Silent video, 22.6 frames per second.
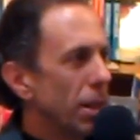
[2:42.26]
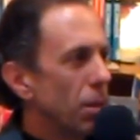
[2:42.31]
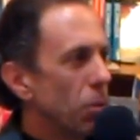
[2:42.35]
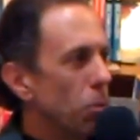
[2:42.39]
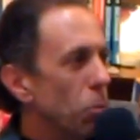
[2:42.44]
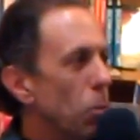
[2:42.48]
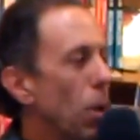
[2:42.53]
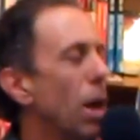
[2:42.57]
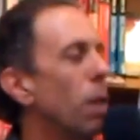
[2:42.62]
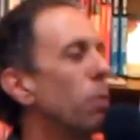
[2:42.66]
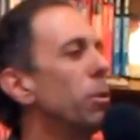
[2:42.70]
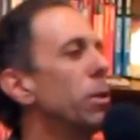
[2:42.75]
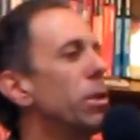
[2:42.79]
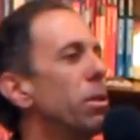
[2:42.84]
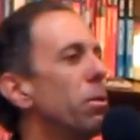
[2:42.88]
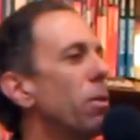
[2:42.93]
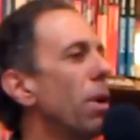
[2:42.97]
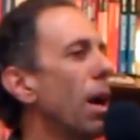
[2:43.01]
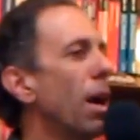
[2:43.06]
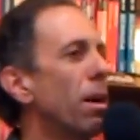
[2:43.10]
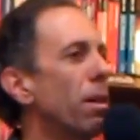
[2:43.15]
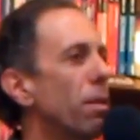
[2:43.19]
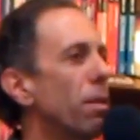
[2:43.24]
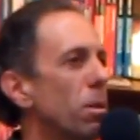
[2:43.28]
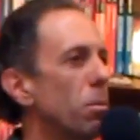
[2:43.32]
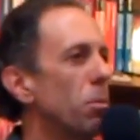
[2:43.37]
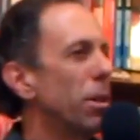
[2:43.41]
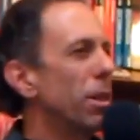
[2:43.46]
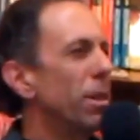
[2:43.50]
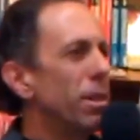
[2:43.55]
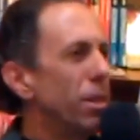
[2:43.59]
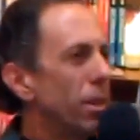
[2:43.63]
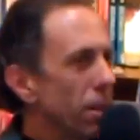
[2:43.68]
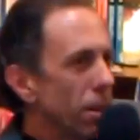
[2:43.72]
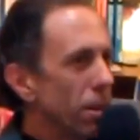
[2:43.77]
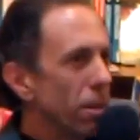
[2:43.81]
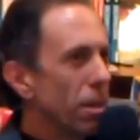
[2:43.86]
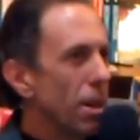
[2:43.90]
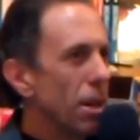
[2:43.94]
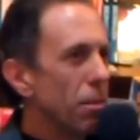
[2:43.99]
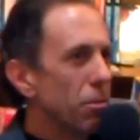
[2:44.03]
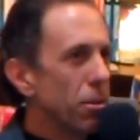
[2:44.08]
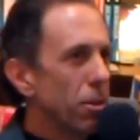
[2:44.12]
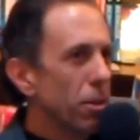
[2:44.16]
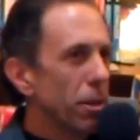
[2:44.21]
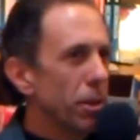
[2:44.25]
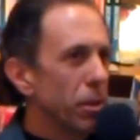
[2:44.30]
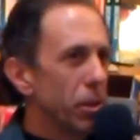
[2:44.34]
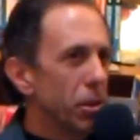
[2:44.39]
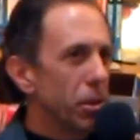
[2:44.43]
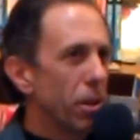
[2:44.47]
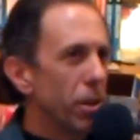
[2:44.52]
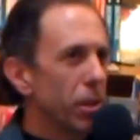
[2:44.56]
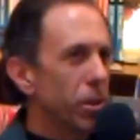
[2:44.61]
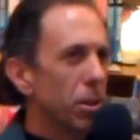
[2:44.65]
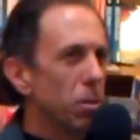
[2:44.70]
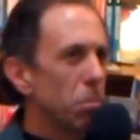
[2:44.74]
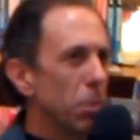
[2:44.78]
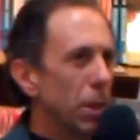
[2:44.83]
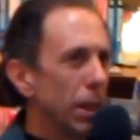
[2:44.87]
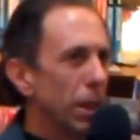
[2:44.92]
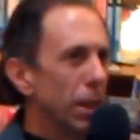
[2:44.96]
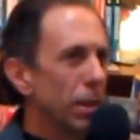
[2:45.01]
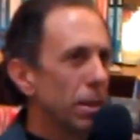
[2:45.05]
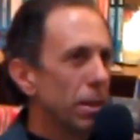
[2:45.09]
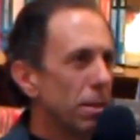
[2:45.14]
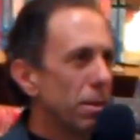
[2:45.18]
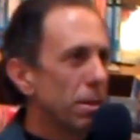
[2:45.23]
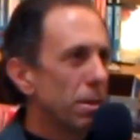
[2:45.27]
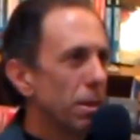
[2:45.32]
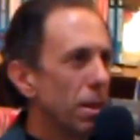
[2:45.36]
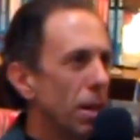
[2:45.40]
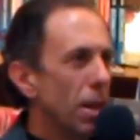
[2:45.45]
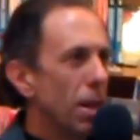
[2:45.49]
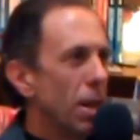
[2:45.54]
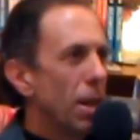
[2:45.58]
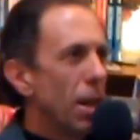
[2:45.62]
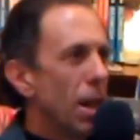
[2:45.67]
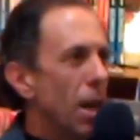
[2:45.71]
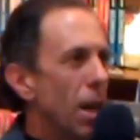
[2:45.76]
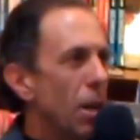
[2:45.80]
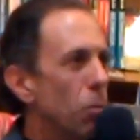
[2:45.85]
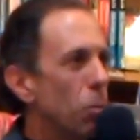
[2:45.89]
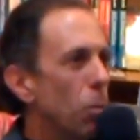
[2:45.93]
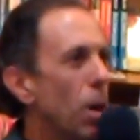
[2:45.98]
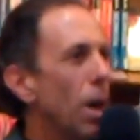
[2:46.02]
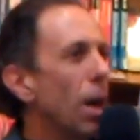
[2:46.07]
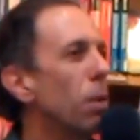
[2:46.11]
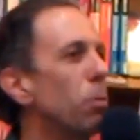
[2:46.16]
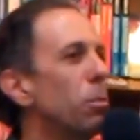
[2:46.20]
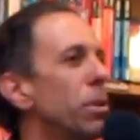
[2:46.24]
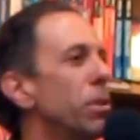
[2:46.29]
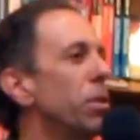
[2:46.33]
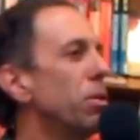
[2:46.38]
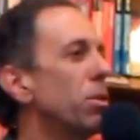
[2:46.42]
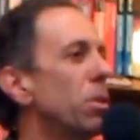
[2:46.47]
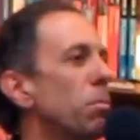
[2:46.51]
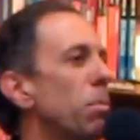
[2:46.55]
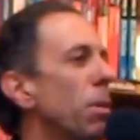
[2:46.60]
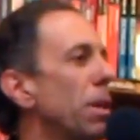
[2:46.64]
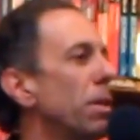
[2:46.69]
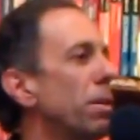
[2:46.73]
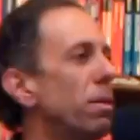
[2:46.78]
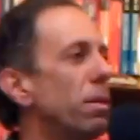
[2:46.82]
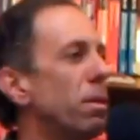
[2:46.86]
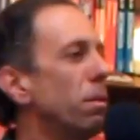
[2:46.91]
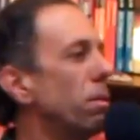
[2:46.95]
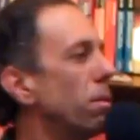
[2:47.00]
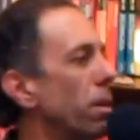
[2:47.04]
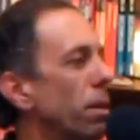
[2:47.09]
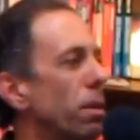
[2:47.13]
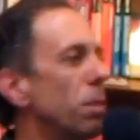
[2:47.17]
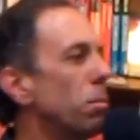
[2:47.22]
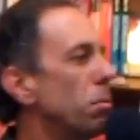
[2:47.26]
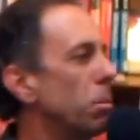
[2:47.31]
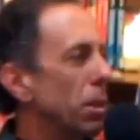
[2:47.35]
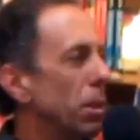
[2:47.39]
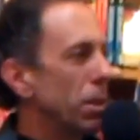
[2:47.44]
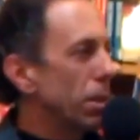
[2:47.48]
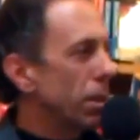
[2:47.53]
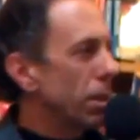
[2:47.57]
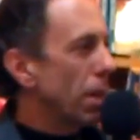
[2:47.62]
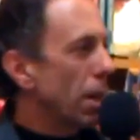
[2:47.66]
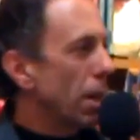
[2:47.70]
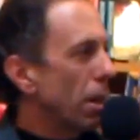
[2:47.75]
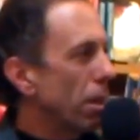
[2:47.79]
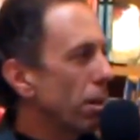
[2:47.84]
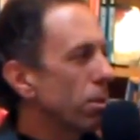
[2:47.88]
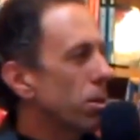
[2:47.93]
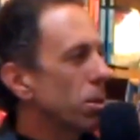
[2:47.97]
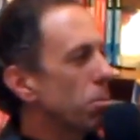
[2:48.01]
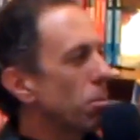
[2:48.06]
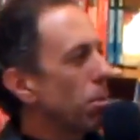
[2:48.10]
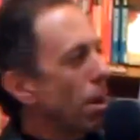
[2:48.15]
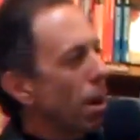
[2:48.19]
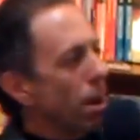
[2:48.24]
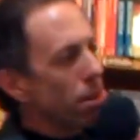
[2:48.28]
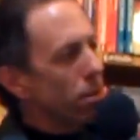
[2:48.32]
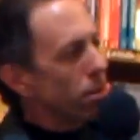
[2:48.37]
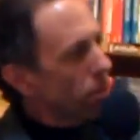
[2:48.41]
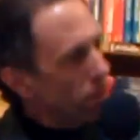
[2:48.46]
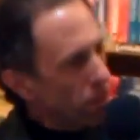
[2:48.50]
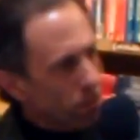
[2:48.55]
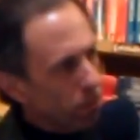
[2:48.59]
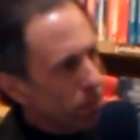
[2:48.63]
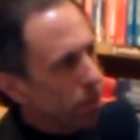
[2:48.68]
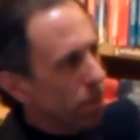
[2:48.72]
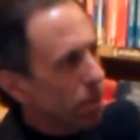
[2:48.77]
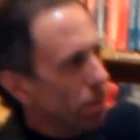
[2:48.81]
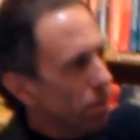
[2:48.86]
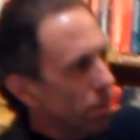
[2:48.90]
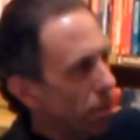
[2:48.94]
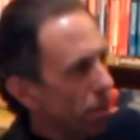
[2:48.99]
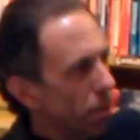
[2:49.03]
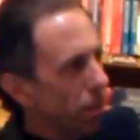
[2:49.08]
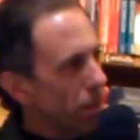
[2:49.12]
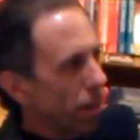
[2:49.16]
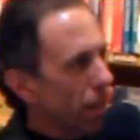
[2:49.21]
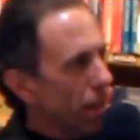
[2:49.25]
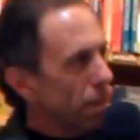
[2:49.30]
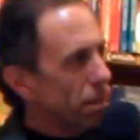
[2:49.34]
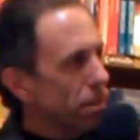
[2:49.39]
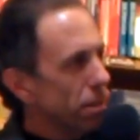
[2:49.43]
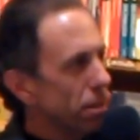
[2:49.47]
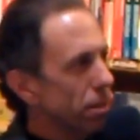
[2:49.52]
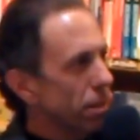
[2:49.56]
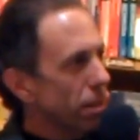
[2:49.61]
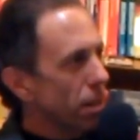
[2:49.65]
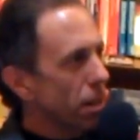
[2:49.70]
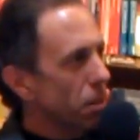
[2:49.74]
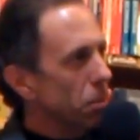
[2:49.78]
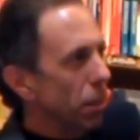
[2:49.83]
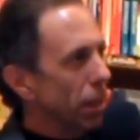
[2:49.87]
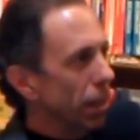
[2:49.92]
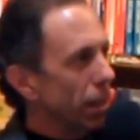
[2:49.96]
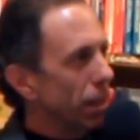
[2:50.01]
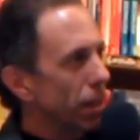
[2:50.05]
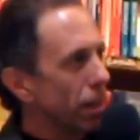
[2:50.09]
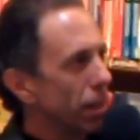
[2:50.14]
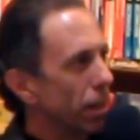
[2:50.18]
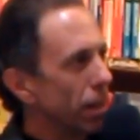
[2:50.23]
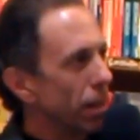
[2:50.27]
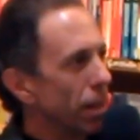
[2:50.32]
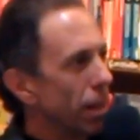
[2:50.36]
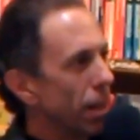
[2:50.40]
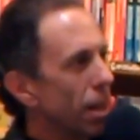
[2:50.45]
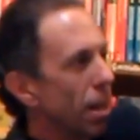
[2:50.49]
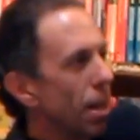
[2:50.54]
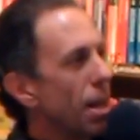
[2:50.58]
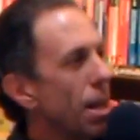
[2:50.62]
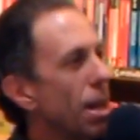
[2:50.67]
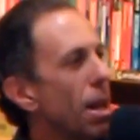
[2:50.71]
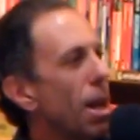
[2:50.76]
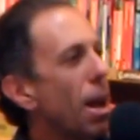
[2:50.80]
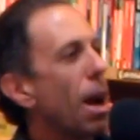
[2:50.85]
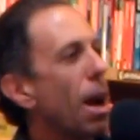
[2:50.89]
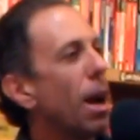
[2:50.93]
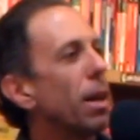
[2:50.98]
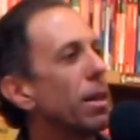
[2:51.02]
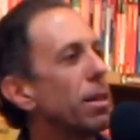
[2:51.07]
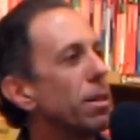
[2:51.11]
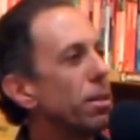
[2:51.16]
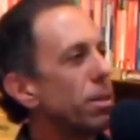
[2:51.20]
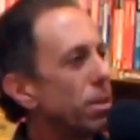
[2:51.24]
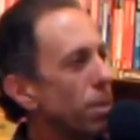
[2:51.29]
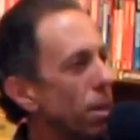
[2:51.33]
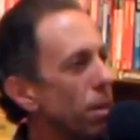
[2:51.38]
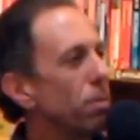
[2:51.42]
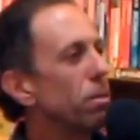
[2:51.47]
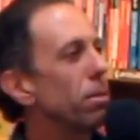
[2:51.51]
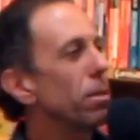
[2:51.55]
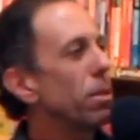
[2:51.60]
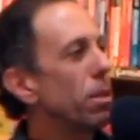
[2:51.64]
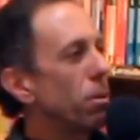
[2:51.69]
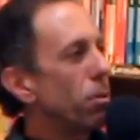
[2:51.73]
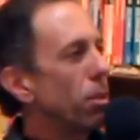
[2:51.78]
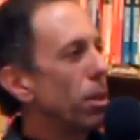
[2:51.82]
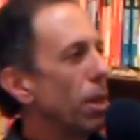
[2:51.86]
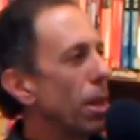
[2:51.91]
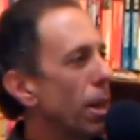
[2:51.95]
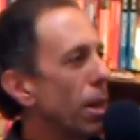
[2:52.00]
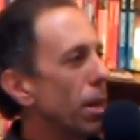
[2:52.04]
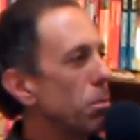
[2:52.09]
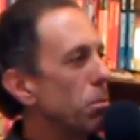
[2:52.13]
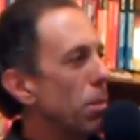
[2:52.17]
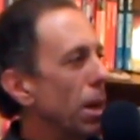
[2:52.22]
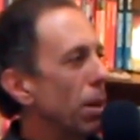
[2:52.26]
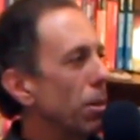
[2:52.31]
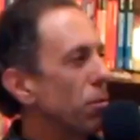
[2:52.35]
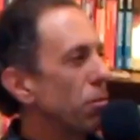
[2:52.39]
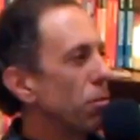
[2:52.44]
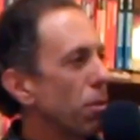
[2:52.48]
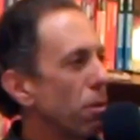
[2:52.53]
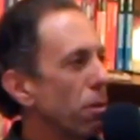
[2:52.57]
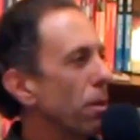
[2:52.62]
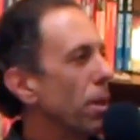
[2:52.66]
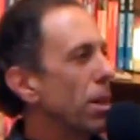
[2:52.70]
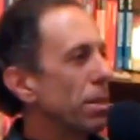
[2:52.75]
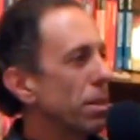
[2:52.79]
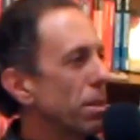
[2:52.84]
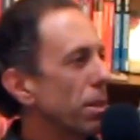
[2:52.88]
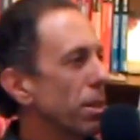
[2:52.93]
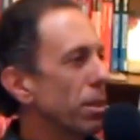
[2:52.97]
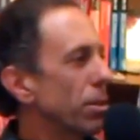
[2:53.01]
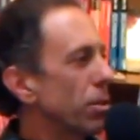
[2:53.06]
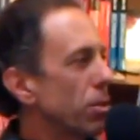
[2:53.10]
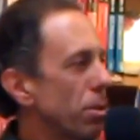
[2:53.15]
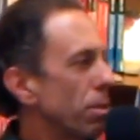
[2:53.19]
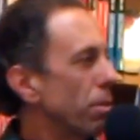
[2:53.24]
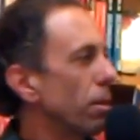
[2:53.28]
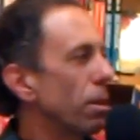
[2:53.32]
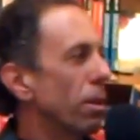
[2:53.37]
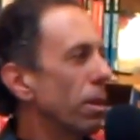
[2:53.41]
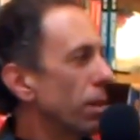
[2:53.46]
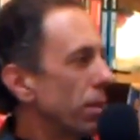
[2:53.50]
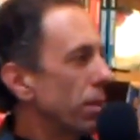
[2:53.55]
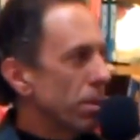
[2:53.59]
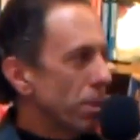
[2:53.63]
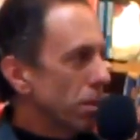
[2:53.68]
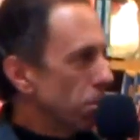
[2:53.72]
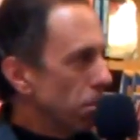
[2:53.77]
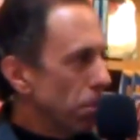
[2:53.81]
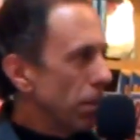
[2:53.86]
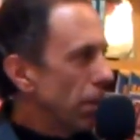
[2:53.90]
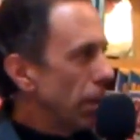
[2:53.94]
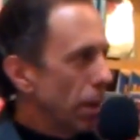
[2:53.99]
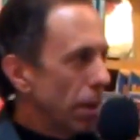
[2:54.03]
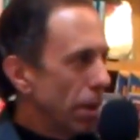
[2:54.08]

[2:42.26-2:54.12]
Why would you hire them a year after construction begins? And why would you spend $200 million prior to the results of the analysis coming in? I don't know a lot about forensic journalism,